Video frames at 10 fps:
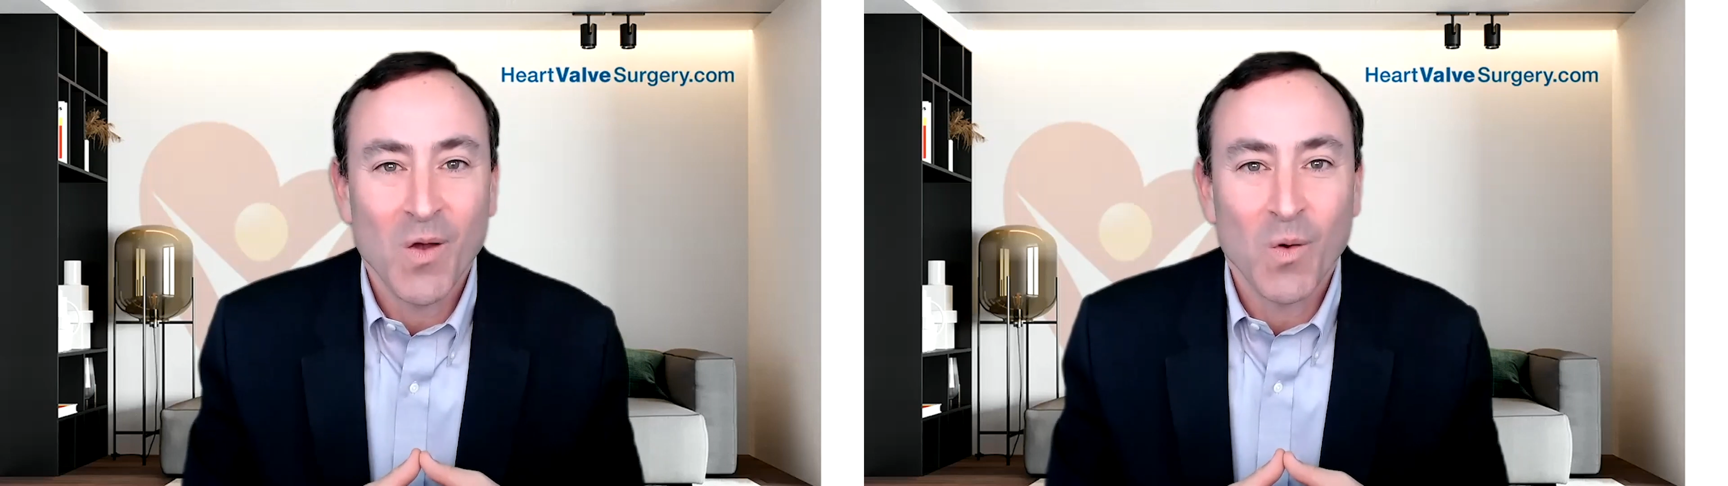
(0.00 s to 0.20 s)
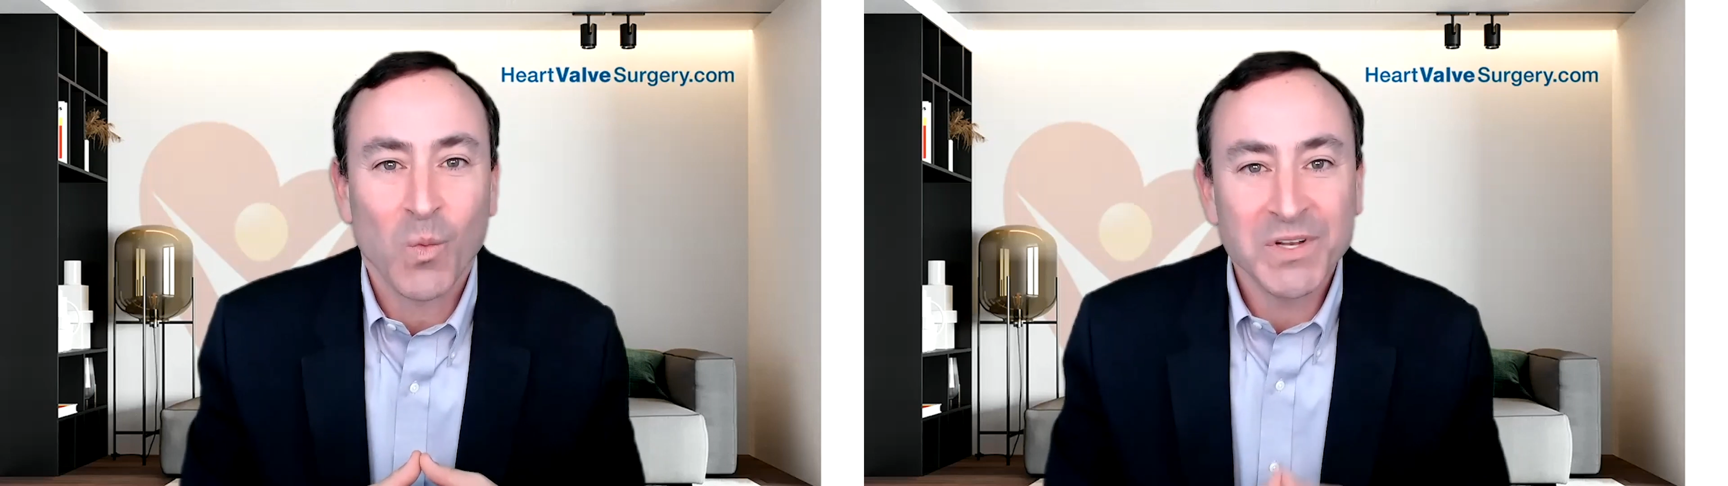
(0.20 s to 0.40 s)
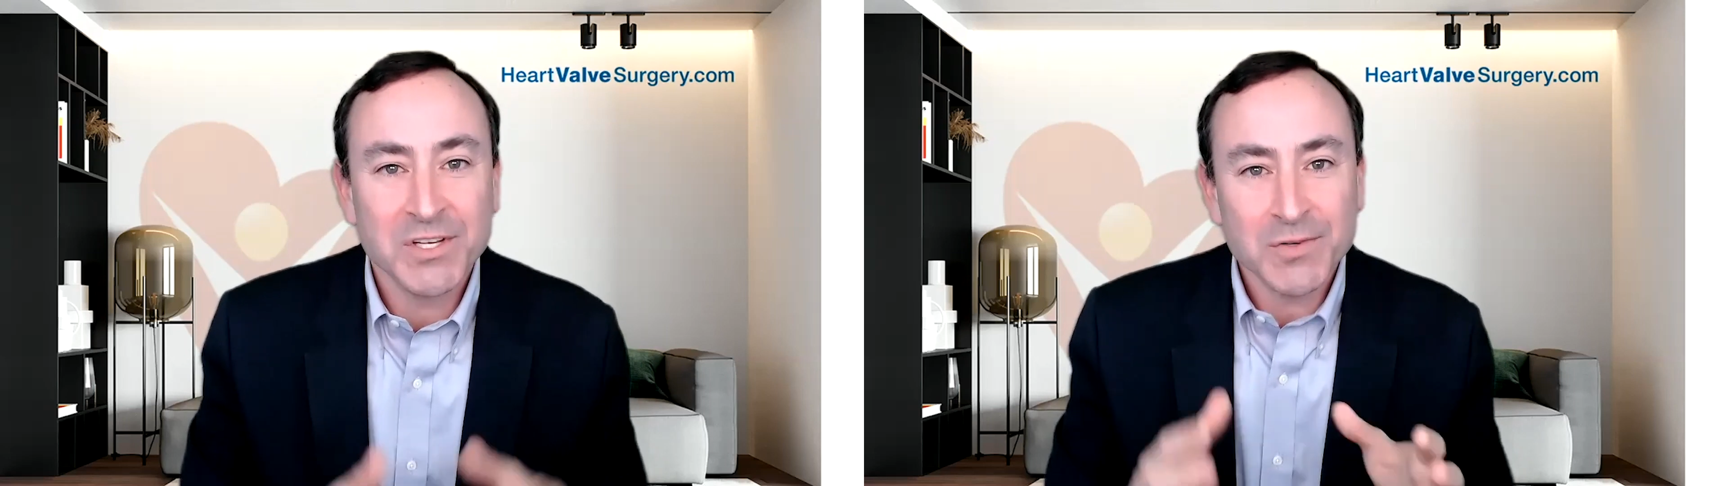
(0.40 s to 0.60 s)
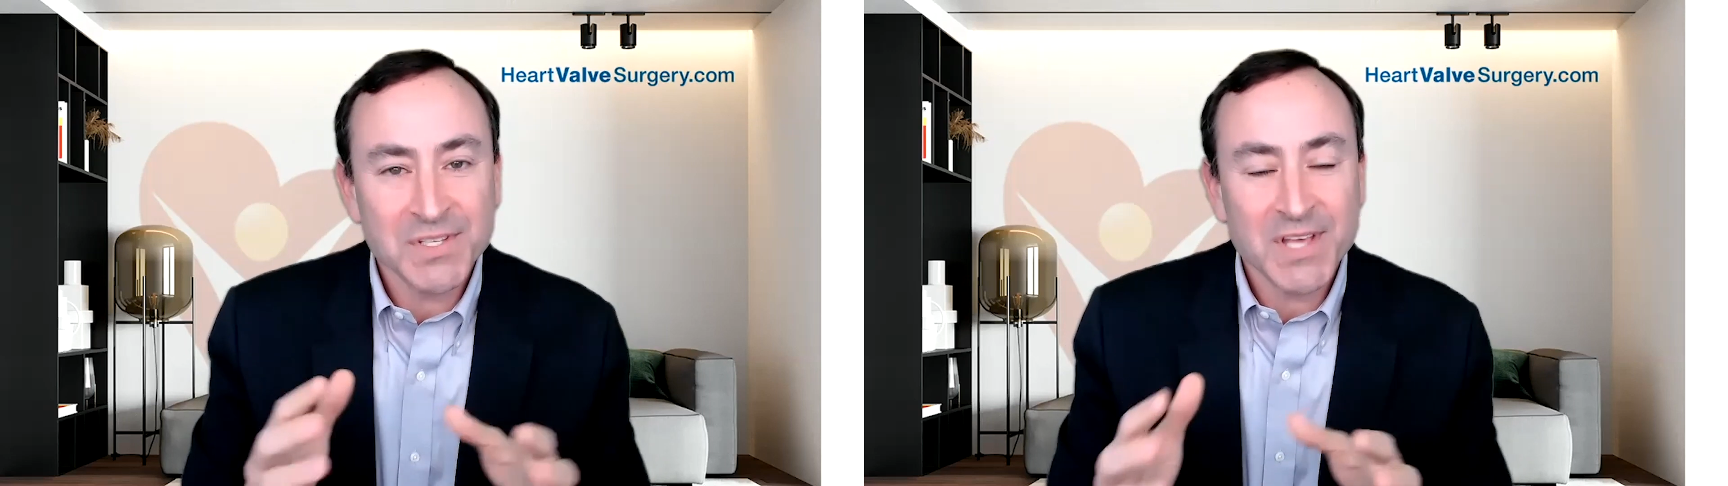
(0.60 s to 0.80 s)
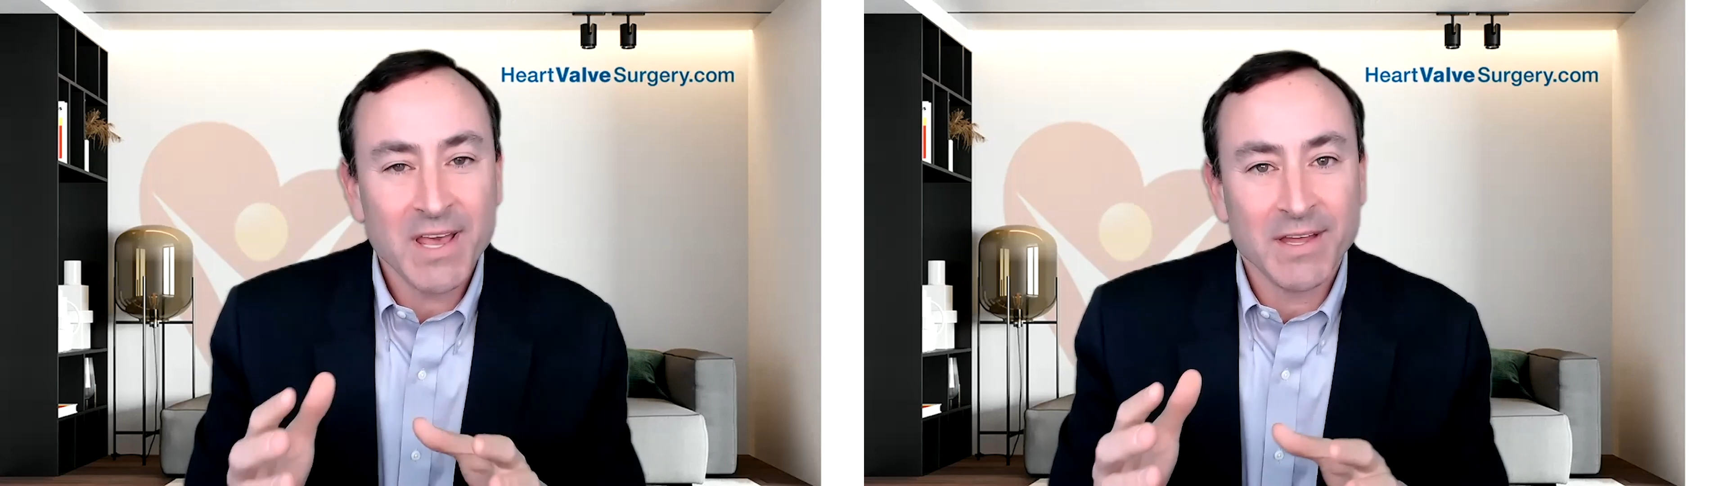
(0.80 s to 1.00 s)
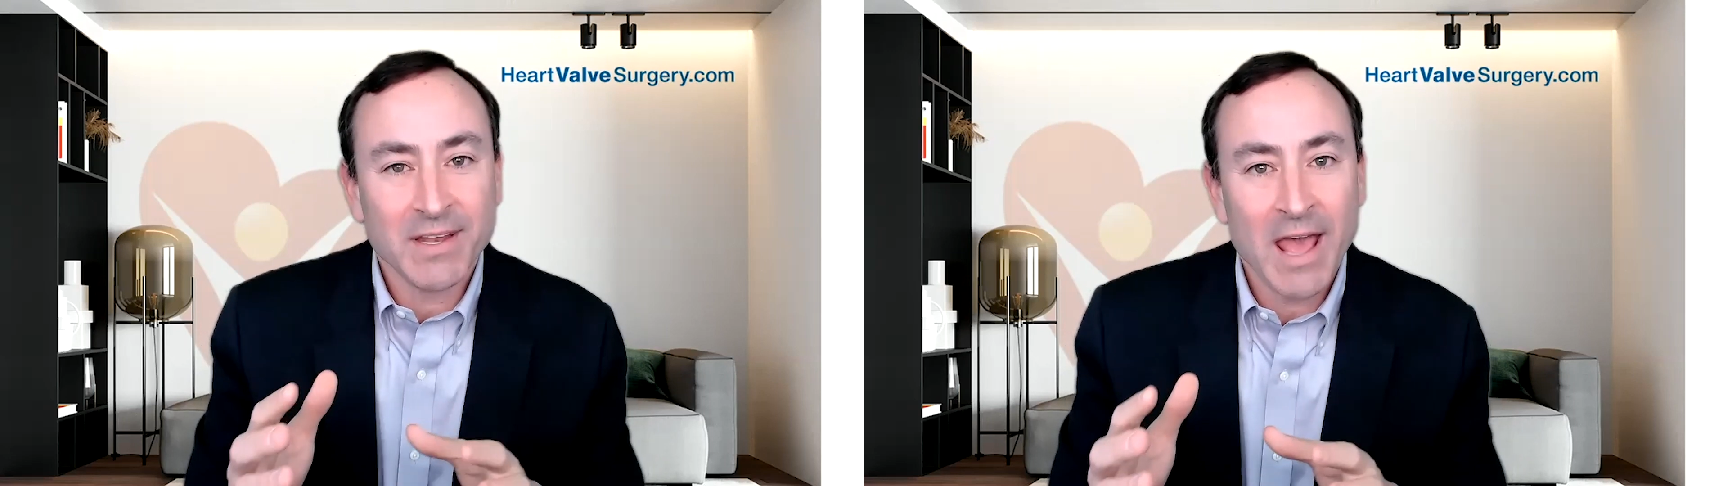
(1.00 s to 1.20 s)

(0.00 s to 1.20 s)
would you say it